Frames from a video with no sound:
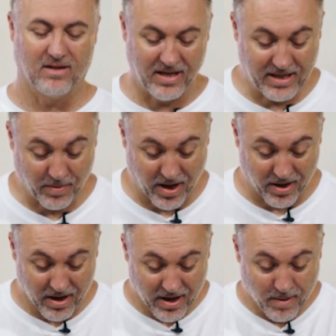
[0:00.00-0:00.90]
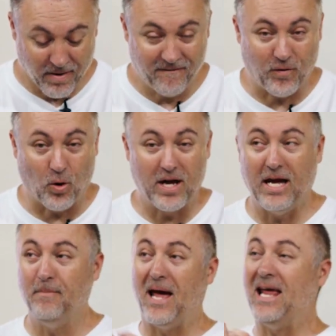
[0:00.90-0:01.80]
Think about it. Before
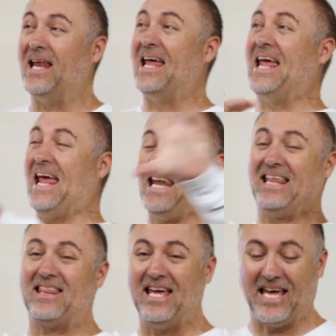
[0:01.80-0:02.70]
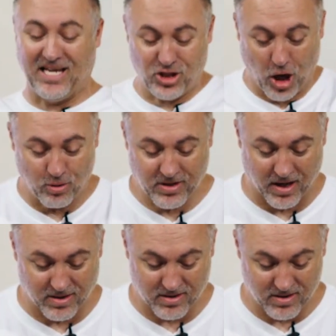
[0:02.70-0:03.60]
he made anything, he chose
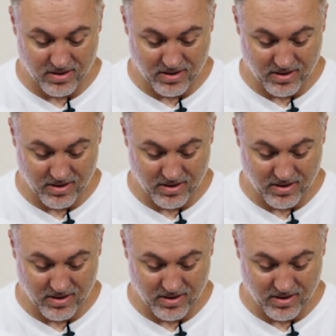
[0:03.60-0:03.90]
us